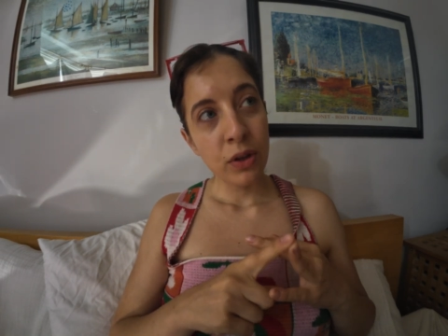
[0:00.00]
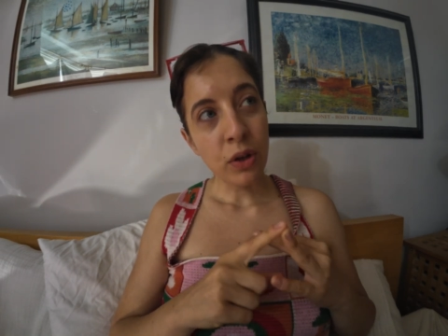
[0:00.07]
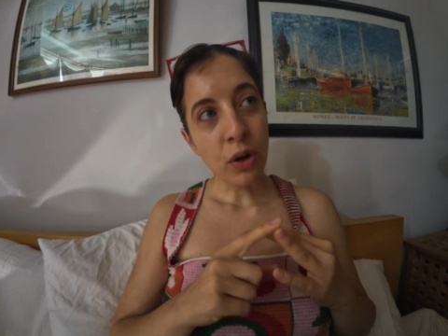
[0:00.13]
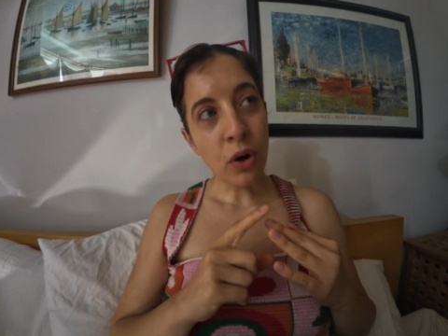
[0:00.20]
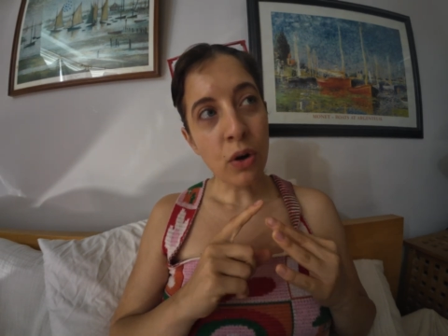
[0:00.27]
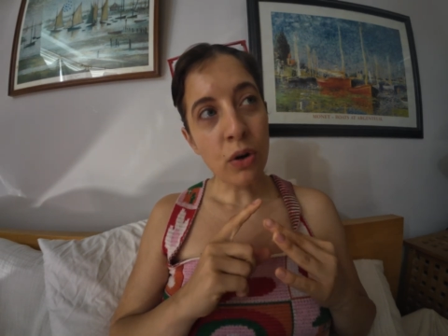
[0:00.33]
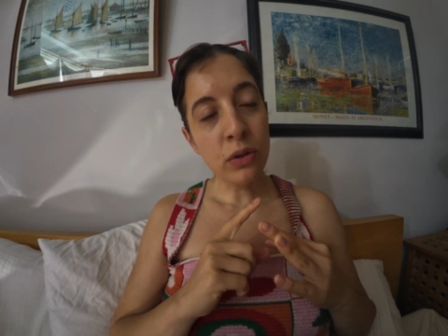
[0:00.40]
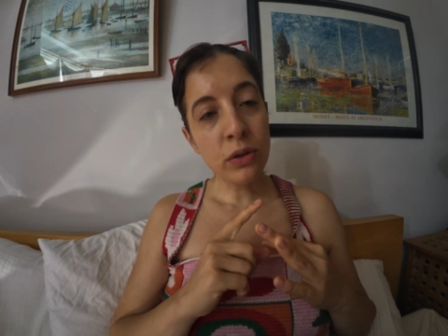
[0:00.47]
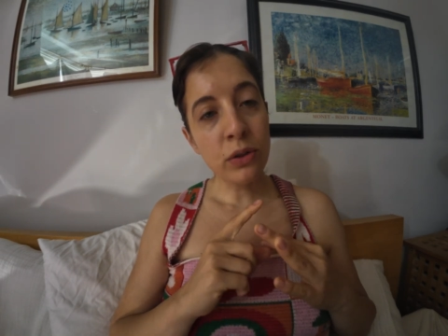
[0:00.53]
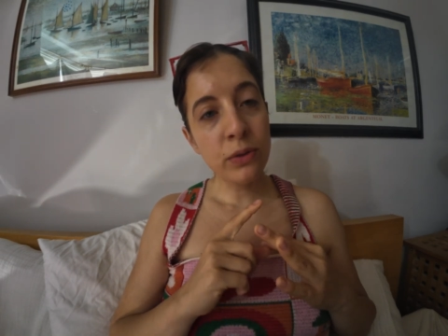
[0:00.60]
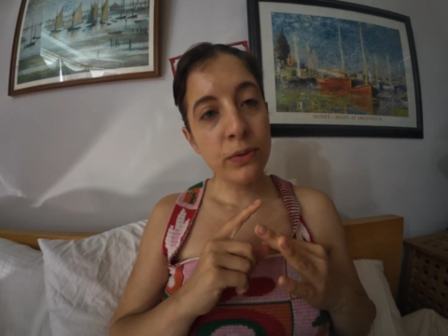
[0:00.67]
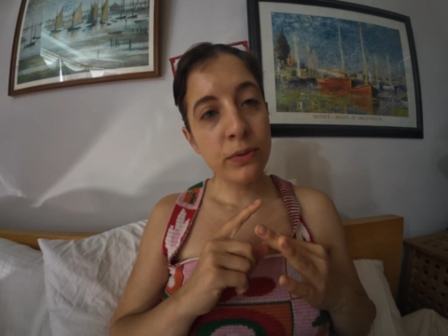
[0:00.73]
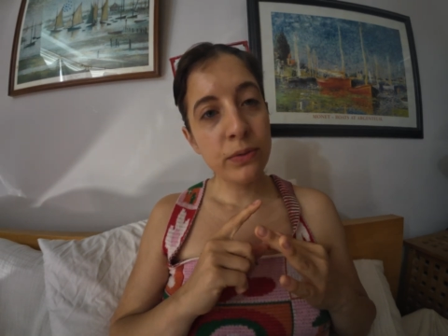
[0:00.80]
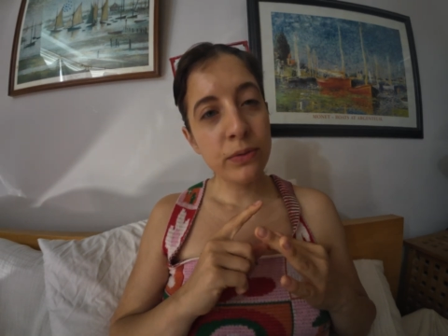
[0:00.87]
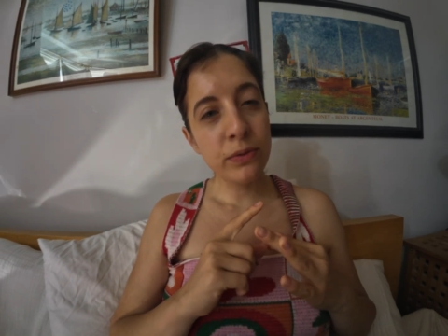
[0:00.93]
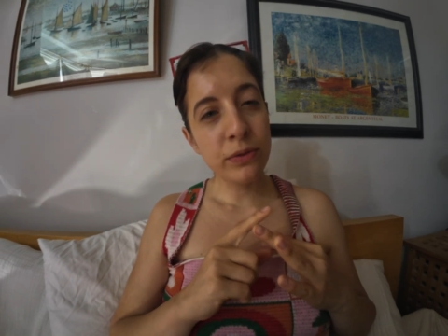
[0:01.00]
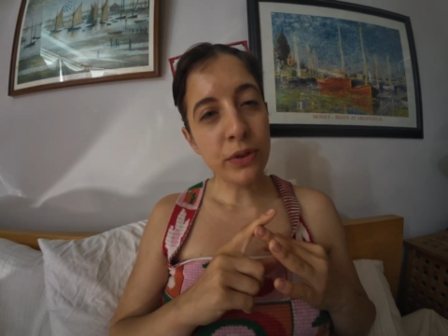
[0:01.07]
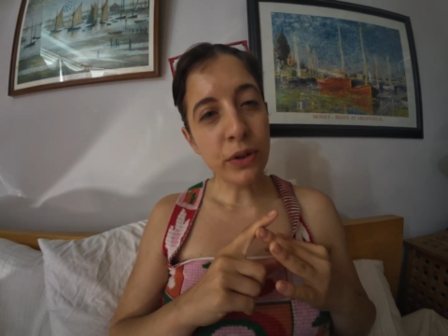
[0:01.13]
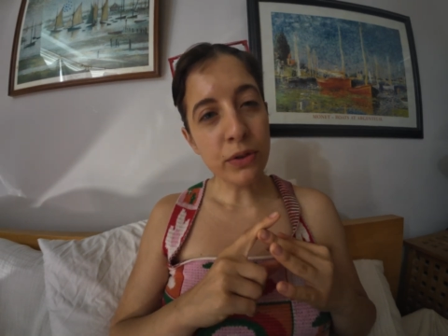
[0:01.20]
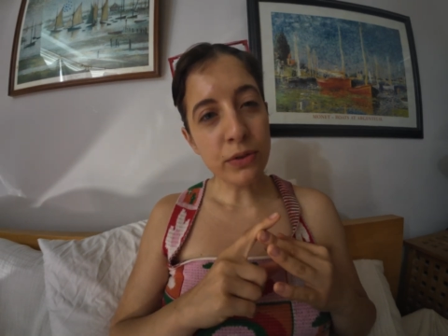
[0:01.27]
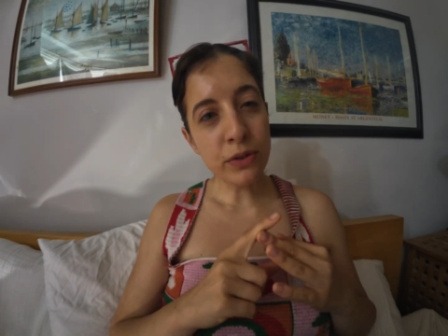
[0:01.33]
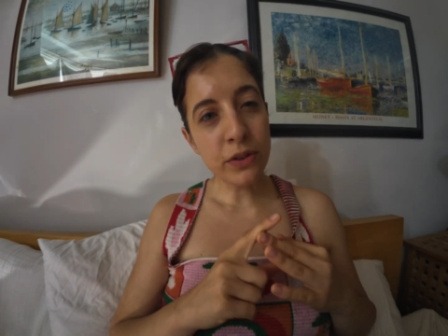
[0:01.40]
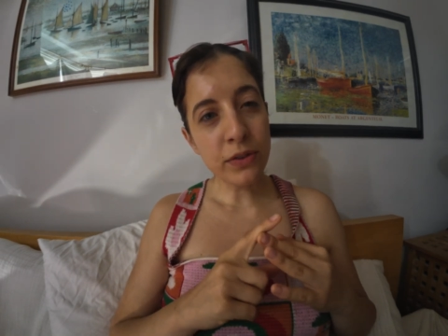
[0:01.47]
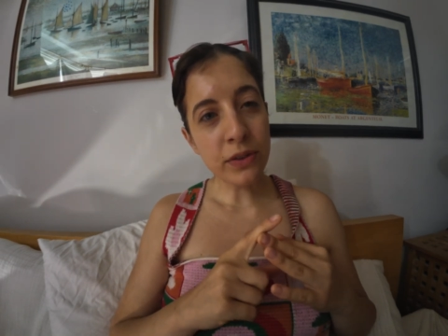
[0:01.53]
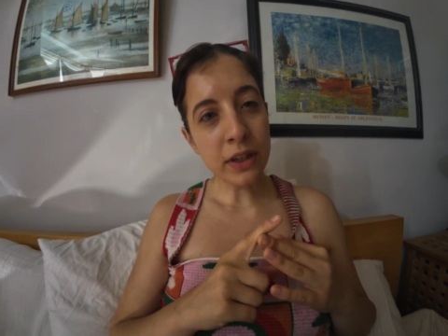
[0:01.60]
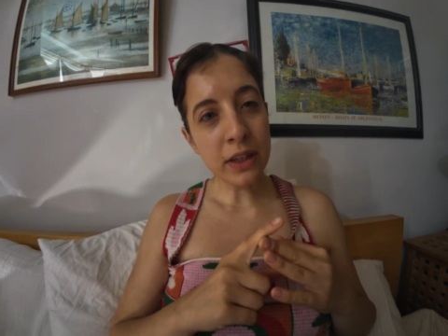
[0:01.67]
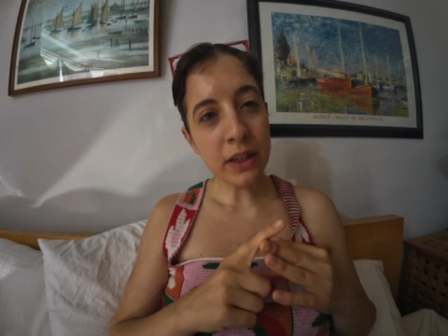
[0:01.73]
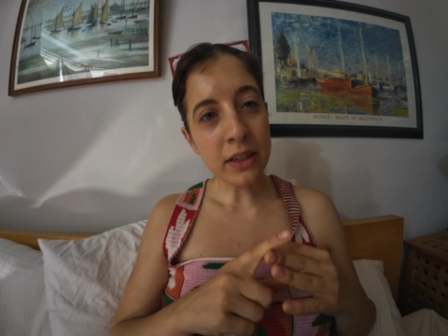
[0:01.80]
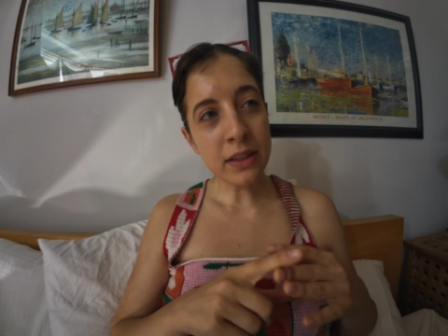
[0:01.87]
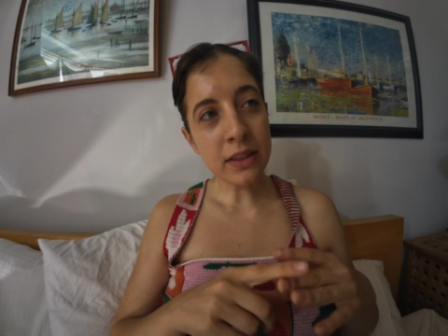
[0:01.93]
all of those
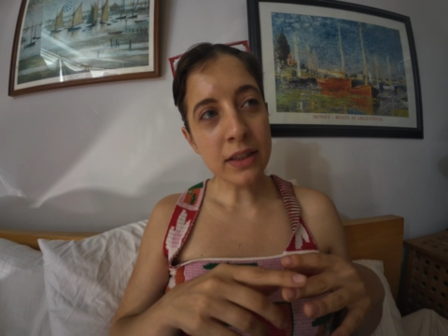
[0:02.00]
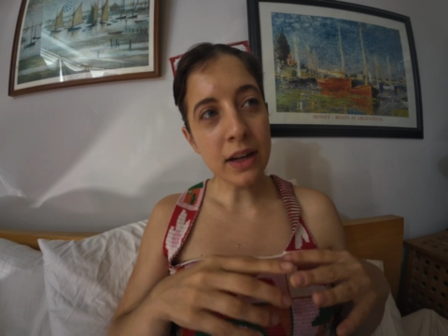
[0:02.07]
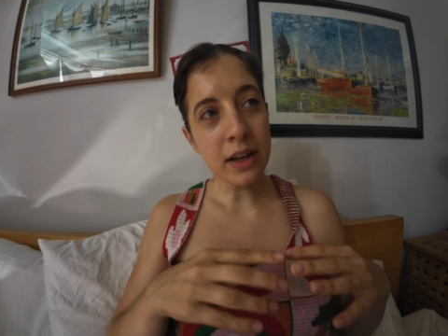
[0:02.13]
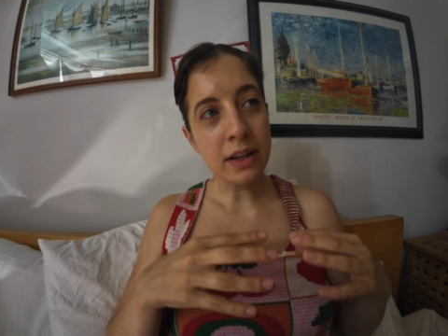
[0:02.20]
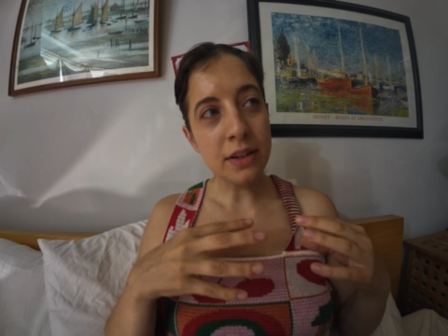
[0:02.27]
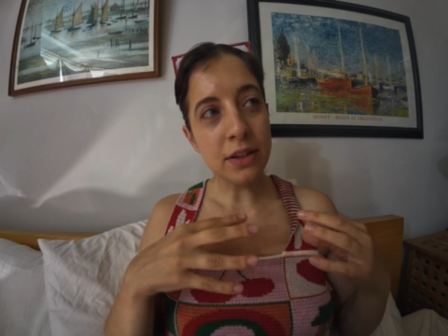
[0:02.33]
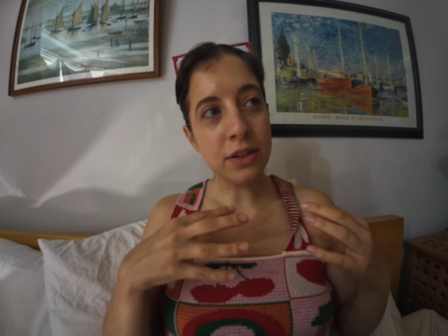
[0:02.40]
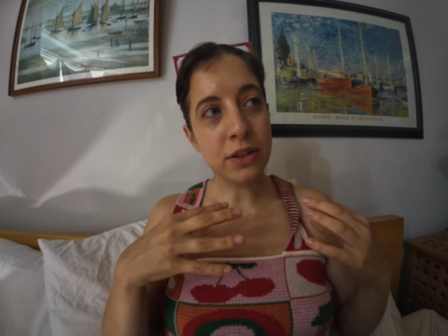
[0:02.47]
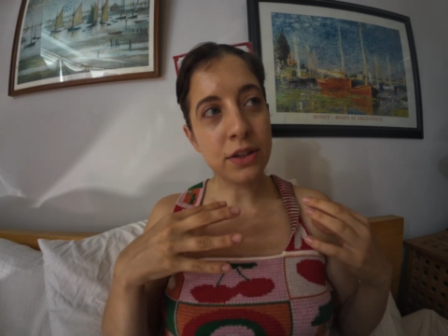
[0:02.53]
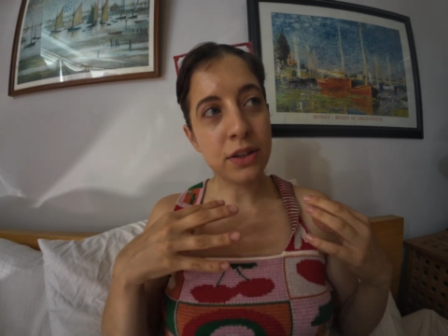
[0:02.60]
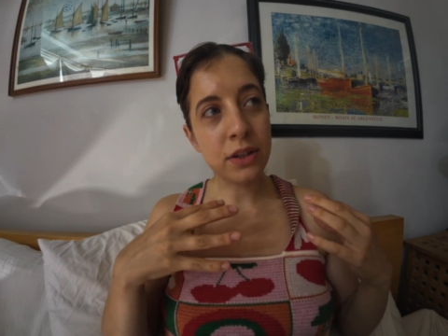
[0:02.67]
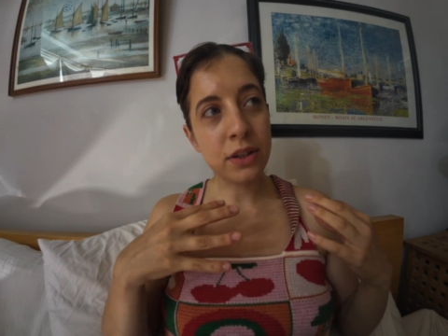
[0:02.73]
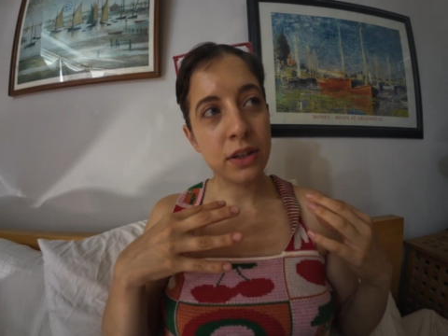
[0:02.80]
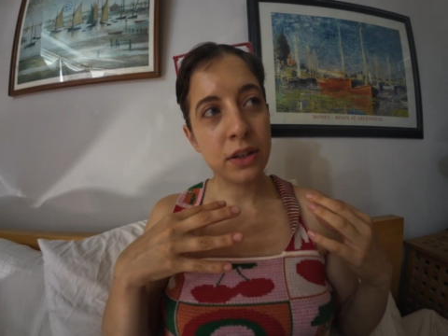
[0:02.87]
things that